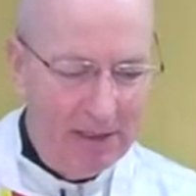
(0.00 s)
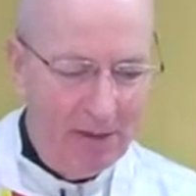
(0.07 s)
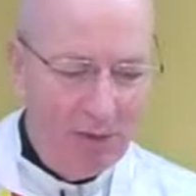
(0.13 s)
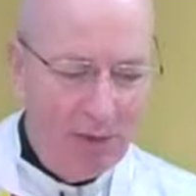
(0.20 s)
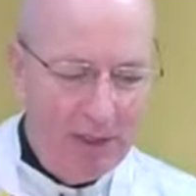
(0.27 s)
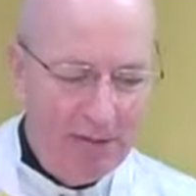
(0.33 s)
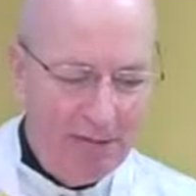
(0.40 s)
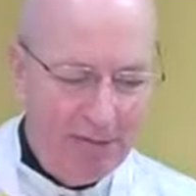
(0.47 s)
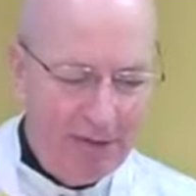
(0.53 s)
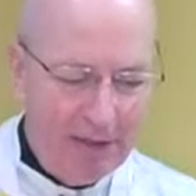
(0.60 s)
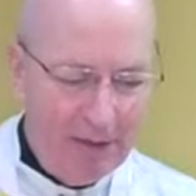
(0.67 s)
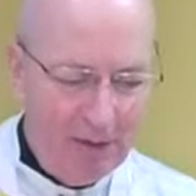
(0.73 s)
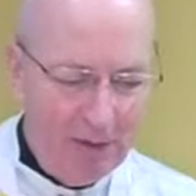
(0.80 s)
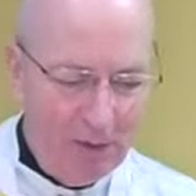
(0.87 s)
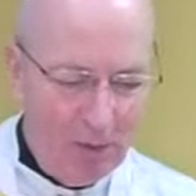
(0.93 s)
"We have
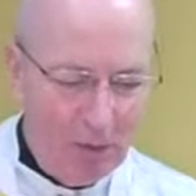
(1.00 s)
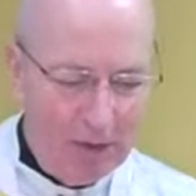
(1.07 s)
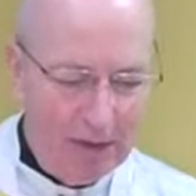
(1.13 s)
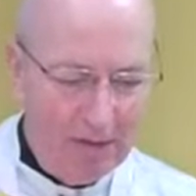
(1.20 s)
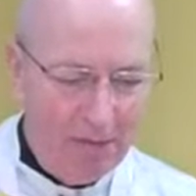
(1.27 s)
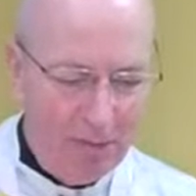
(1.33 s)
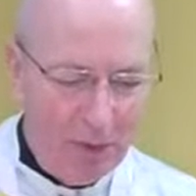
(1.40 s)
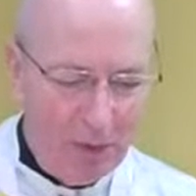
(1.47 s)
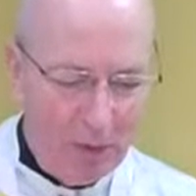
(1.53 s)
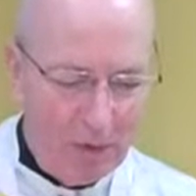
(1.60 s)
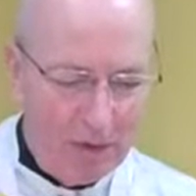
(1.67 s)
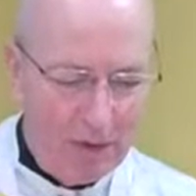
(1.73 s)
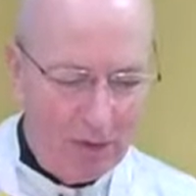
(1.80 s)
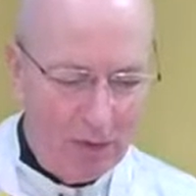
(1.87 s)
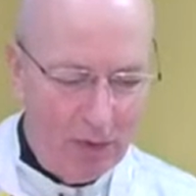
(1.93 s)
found the one
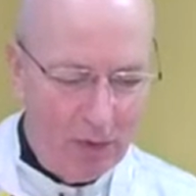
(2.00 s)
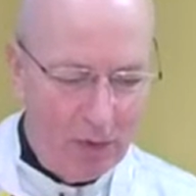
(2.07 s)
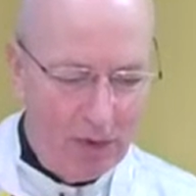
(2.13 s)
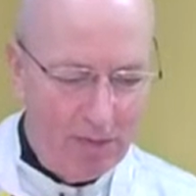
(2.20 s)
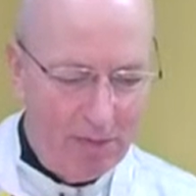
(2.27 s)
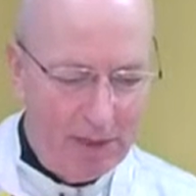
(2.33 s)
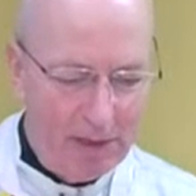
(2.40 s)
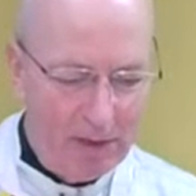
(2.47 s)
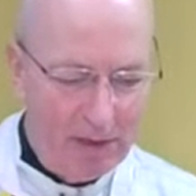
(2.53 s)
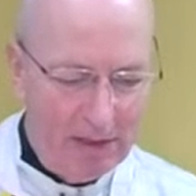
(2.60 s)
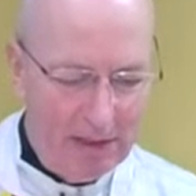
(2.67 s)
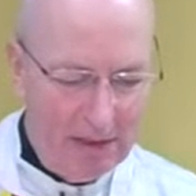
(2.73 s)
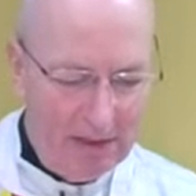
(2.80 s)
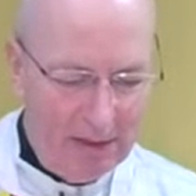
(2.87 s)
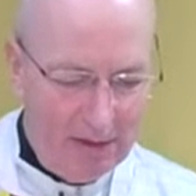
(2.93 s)
Moses wrote about in
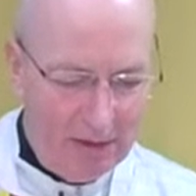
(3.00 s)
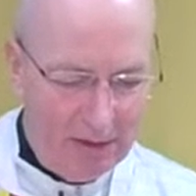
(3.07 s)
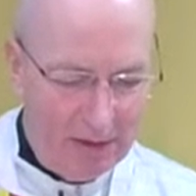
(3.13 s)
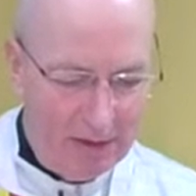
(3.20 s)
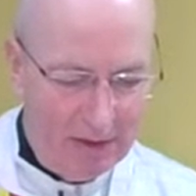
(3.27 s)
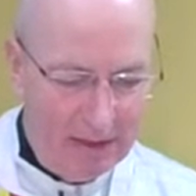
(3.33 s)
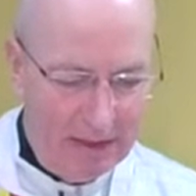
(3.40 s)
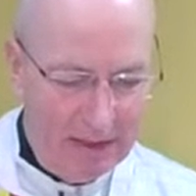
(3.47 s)
the law,